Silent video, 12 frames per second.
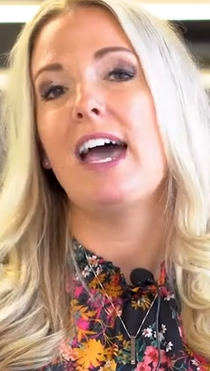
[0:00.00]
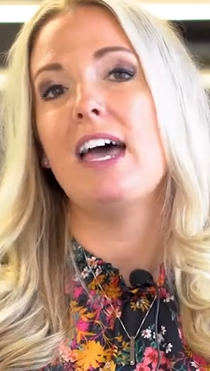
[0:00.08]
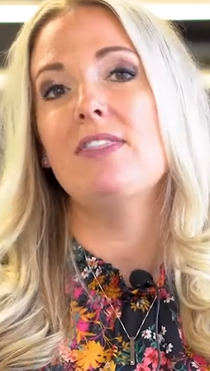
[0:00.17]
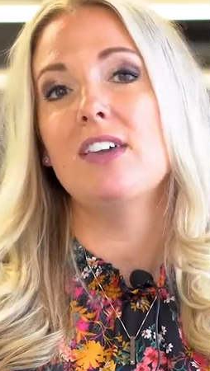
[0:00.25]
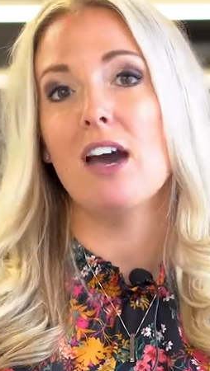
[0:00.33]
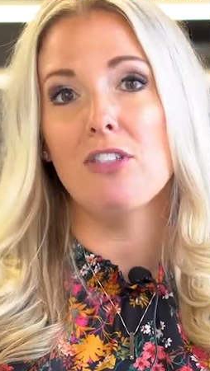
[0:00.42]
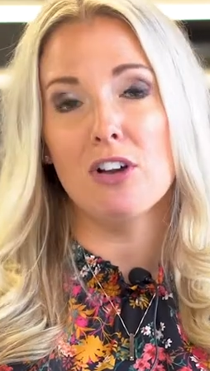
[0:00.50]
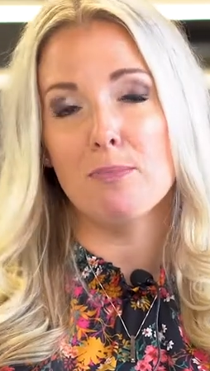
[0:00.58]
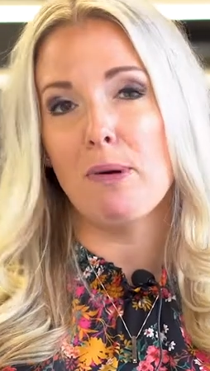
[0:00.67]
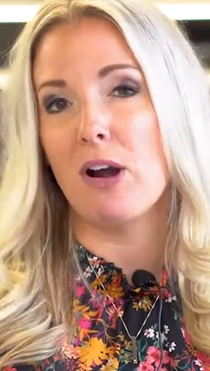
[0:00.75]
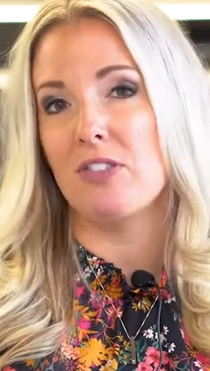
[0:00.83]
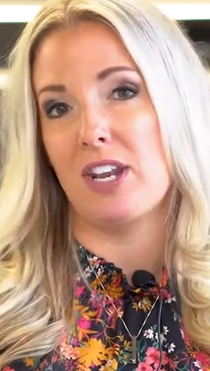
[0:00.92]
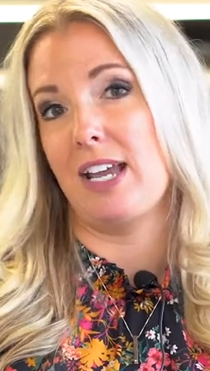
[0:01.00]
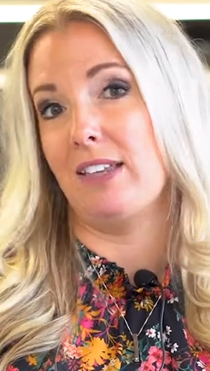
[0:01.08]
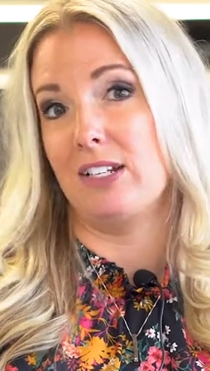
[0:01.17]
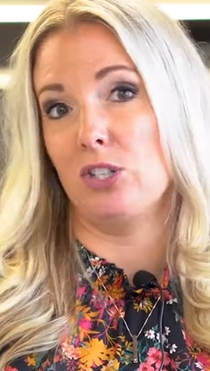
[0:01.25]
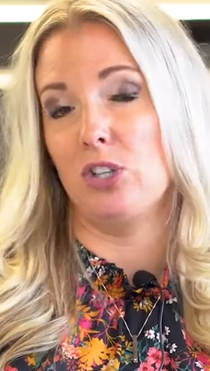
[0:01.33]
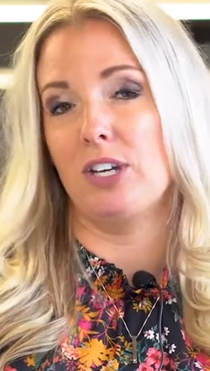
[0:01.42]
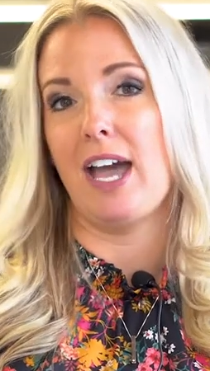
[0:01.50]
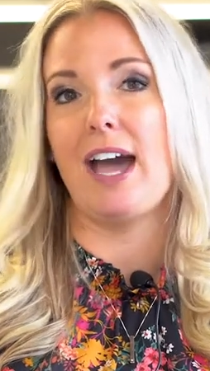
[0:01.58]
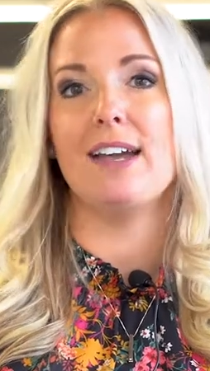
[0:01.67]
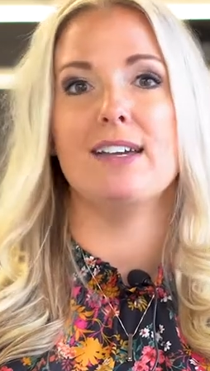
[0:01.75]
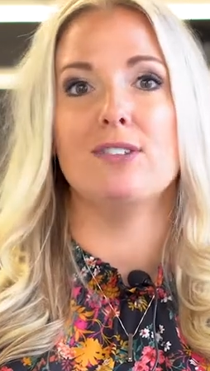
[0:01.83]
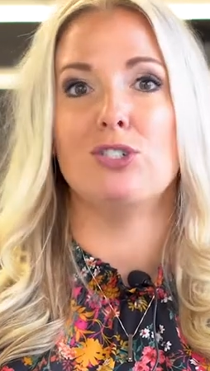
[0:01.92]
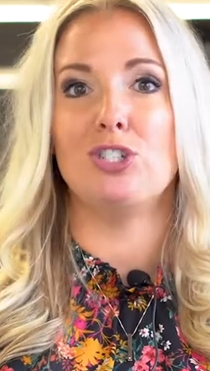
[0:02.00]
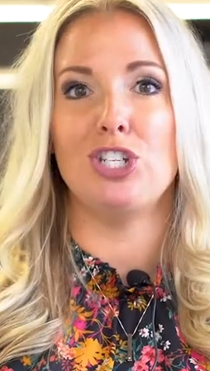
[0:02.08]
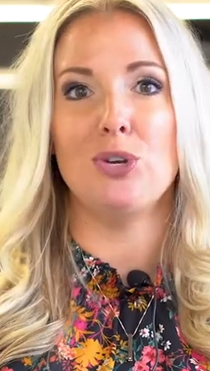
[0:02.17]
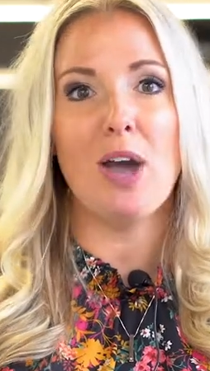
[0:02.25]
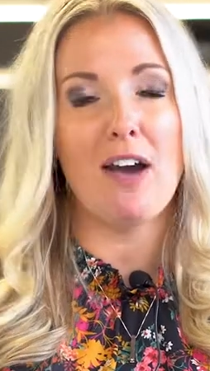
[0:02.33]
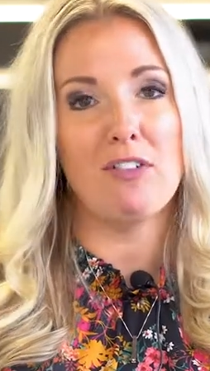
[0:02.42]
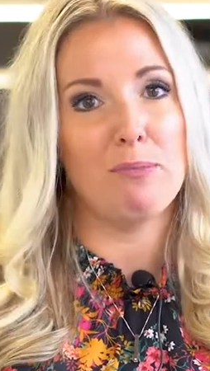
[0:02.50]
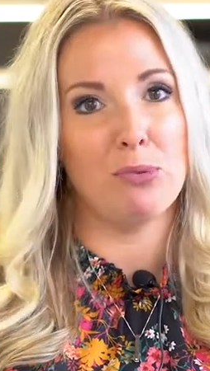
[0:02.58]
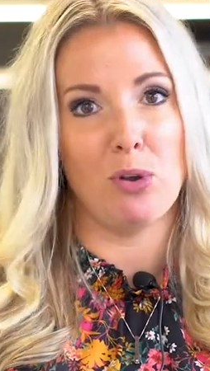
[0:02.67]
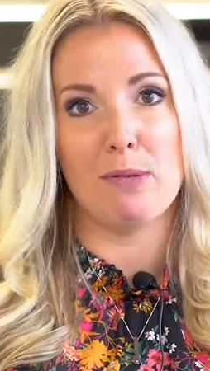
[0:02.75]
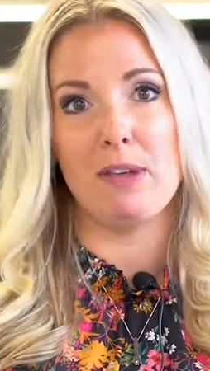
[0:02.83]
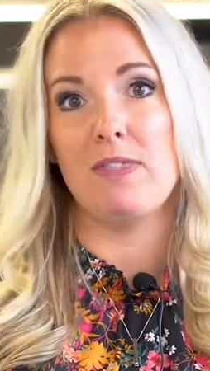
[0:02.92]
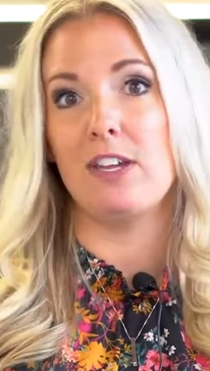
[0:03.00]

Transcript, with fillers: And the other part that I like to look at is do you have employment